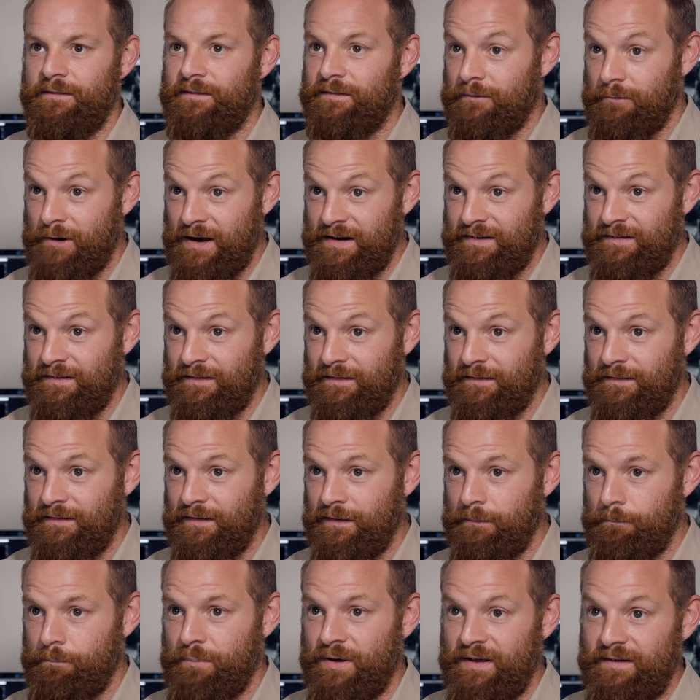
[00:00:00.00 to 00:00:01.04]
scratches
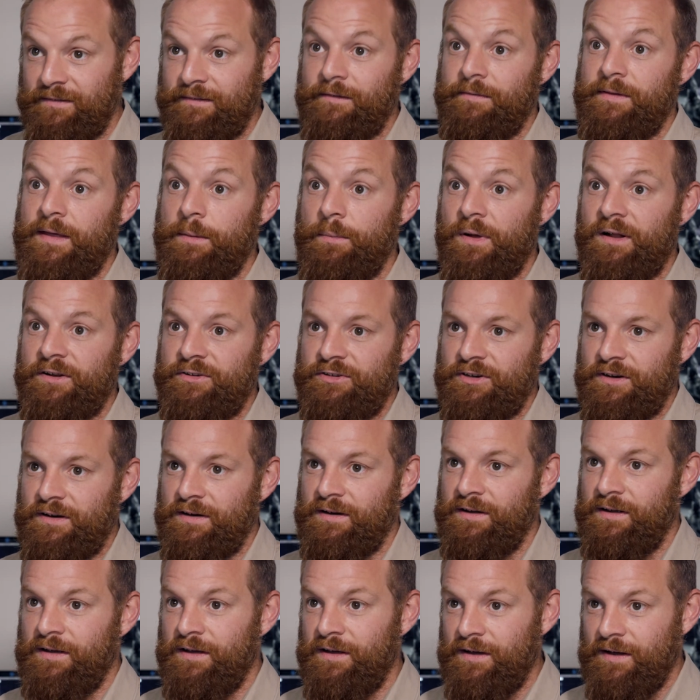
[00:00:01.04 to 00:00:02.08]
and pits in the emulsion
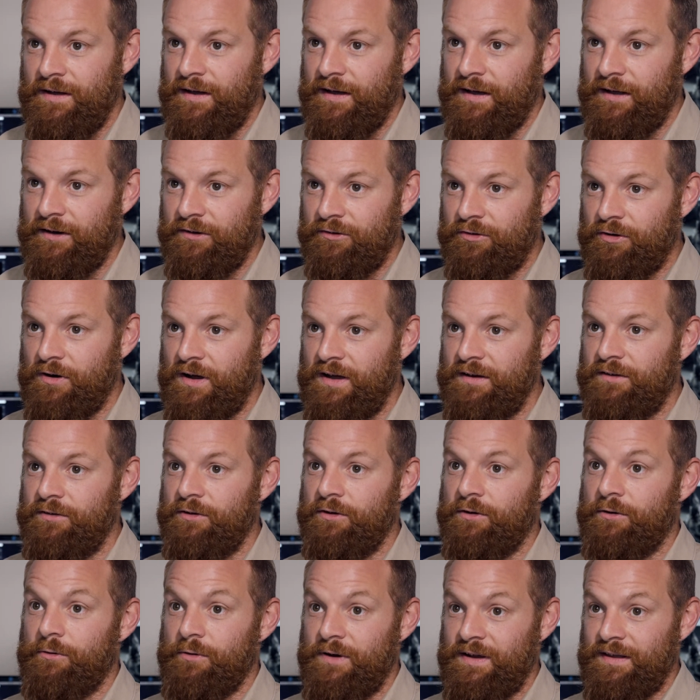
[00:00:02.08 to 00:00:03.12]
and try to
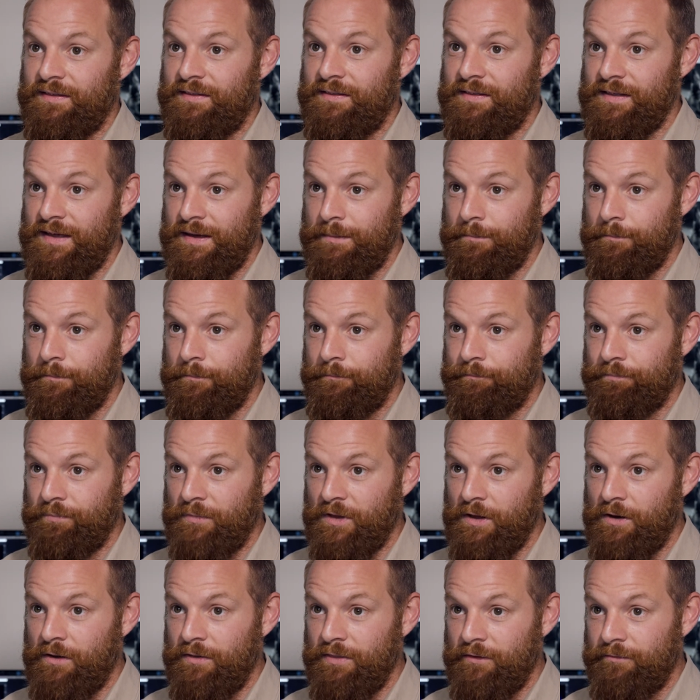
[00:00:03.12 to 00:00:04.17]
correct them
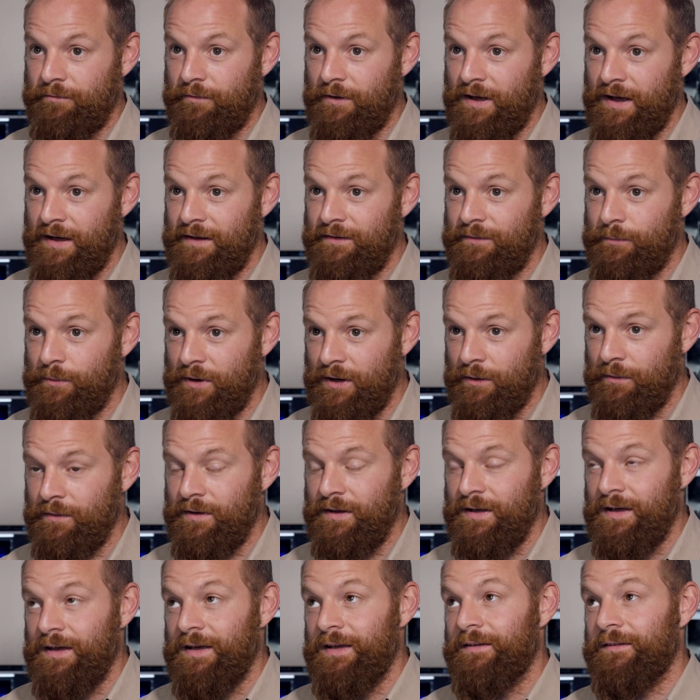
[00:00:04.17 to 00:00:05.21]
on the fly as well.
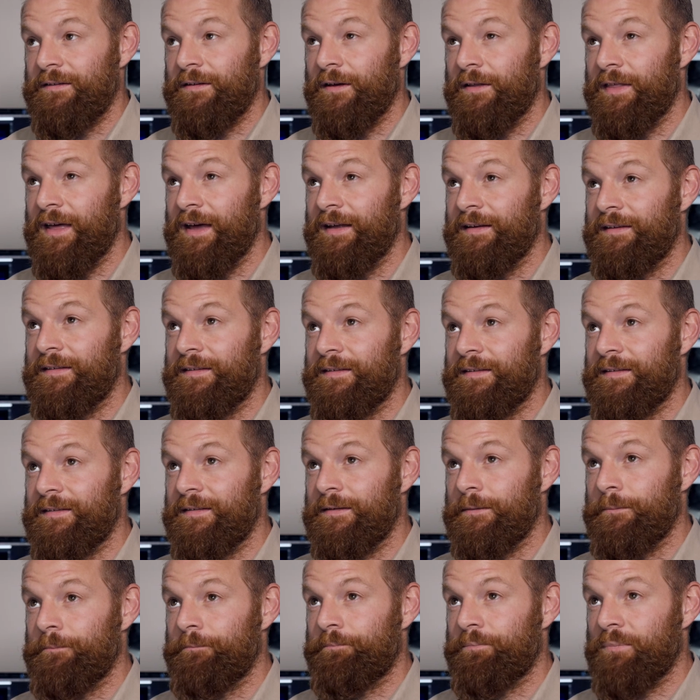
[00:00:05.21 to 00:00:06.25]
So
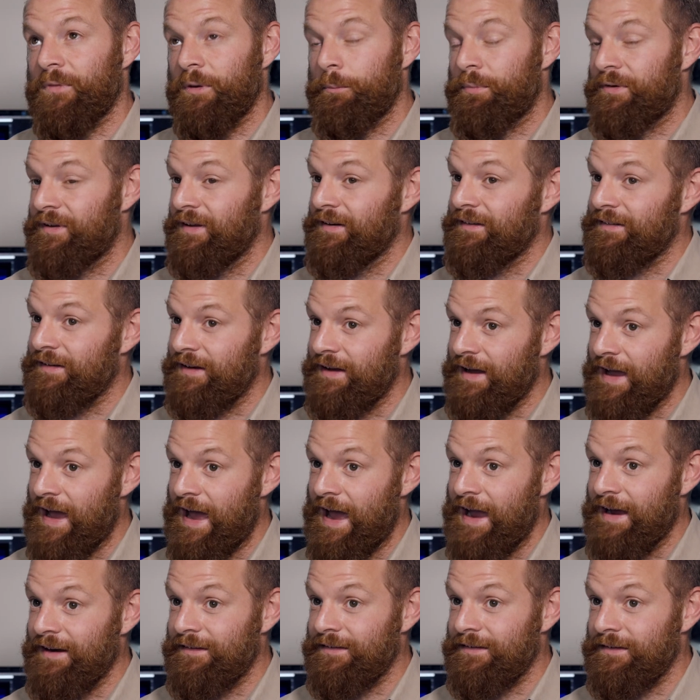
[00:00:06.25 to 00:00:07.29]
that's potentially
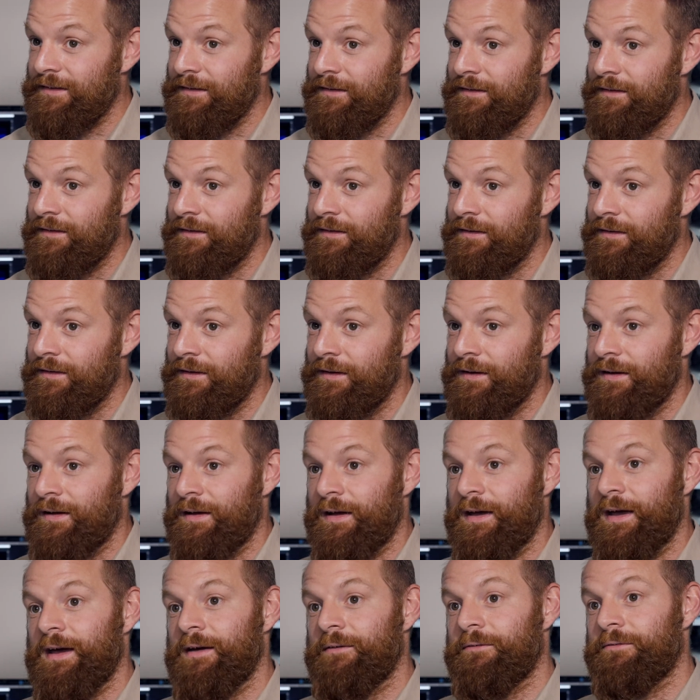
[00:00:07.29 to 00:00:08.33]
8
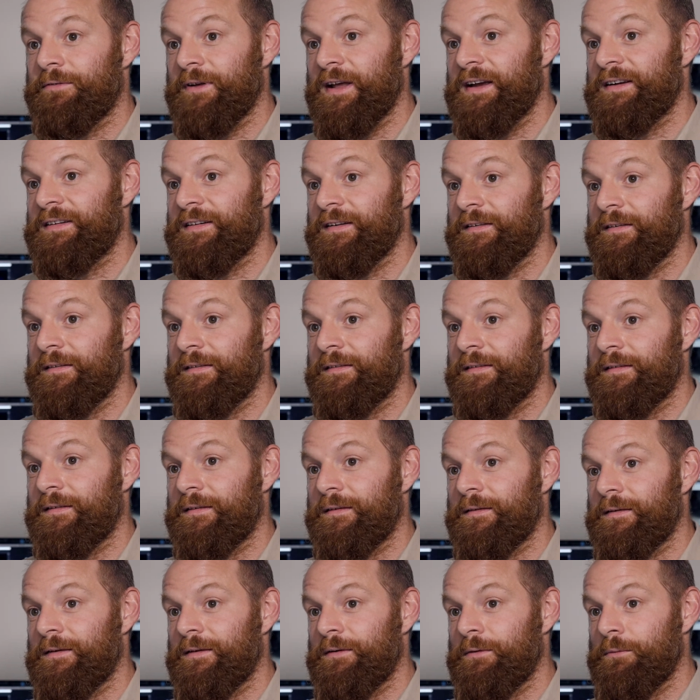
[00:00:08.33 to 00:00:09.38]
flashes
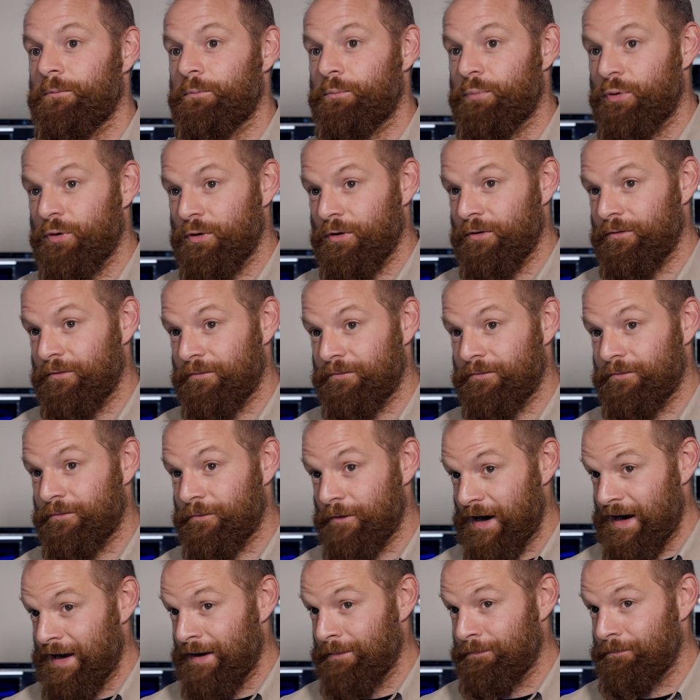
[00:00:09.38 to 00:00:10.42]
per
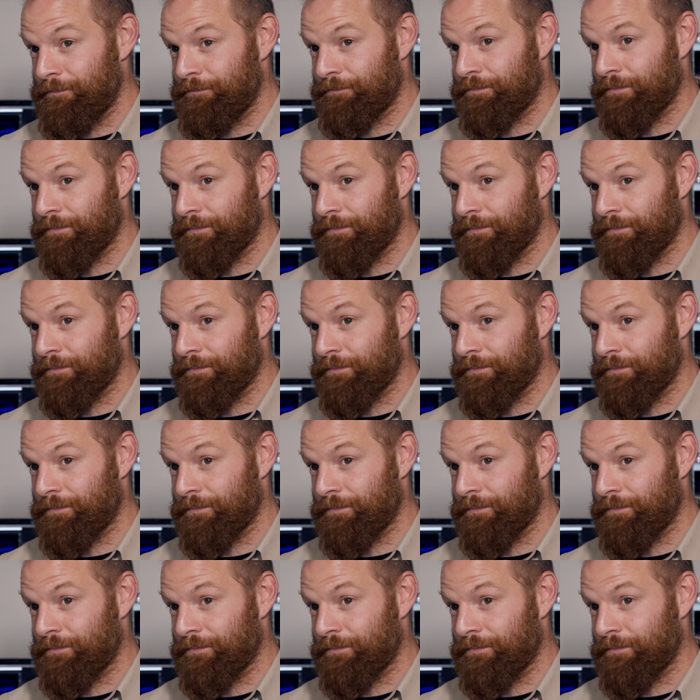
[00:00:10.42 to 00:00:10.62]
frame.